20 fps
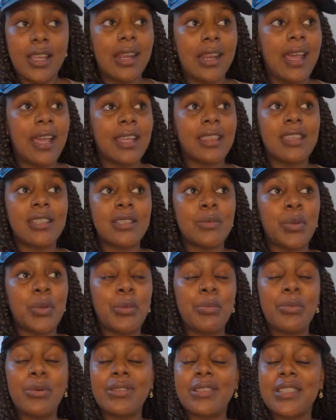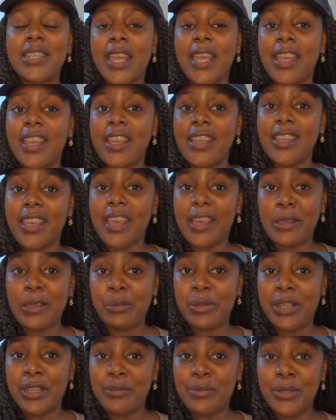Like, these people take
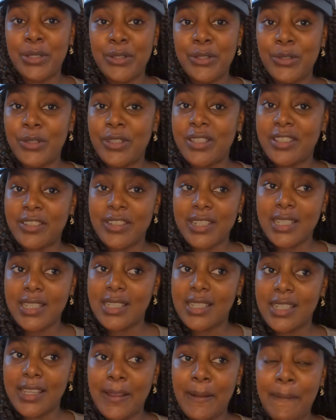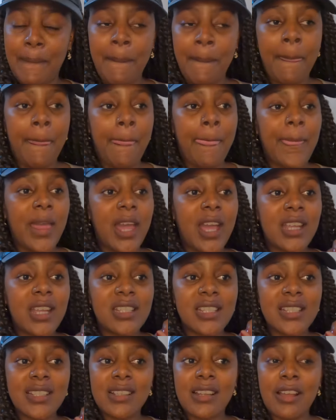Airbnb so seriously.
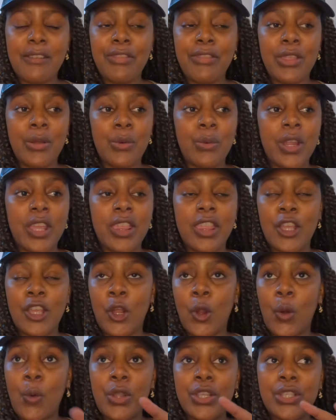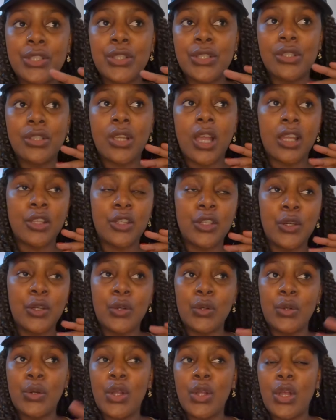I just love the way they always, you
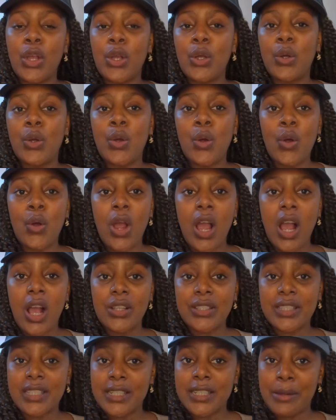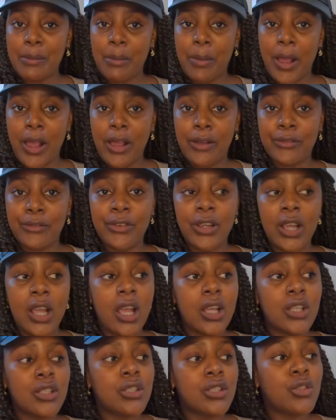know, go out and above
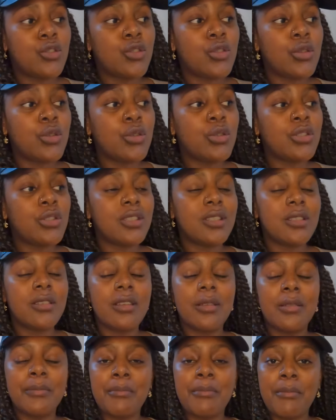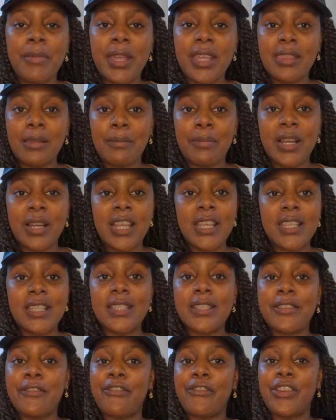to make the
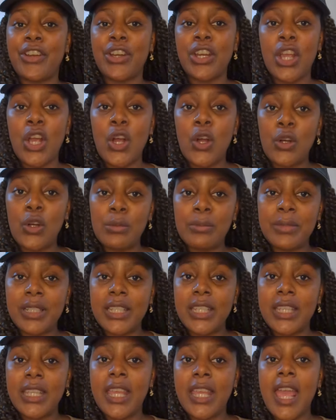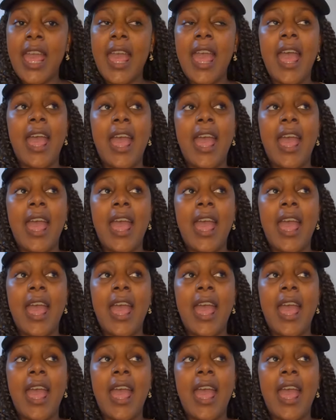place very homely